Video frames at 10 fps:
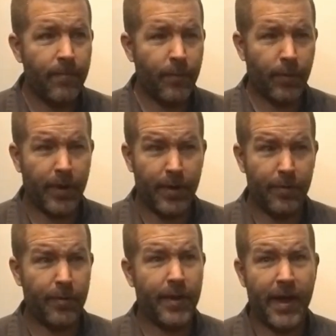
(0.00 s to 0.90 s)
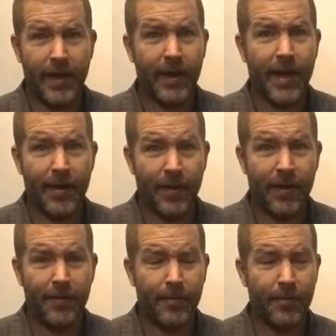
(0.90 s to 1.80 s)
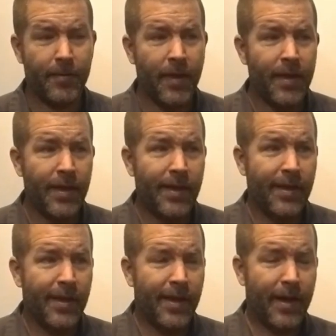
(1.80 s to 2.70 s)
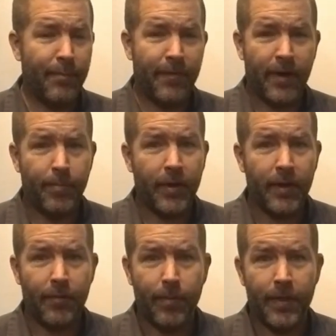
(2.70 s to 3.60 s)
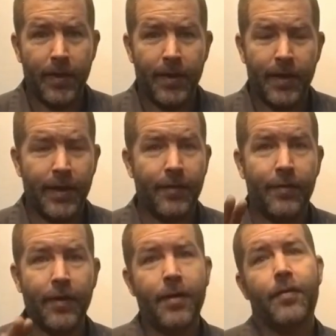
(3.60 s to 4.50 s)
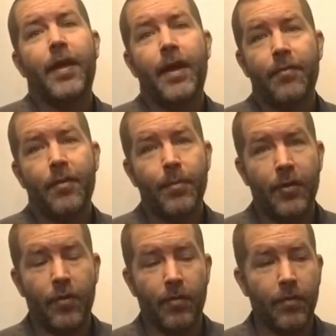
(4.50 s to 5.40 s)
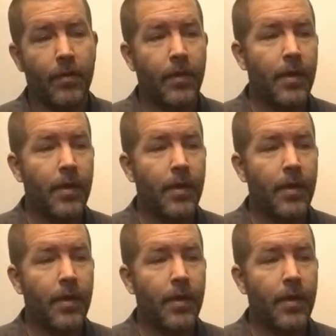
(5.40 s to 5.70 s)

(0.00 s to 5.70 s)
for $199, I'm very pleased with it. It does have some issues.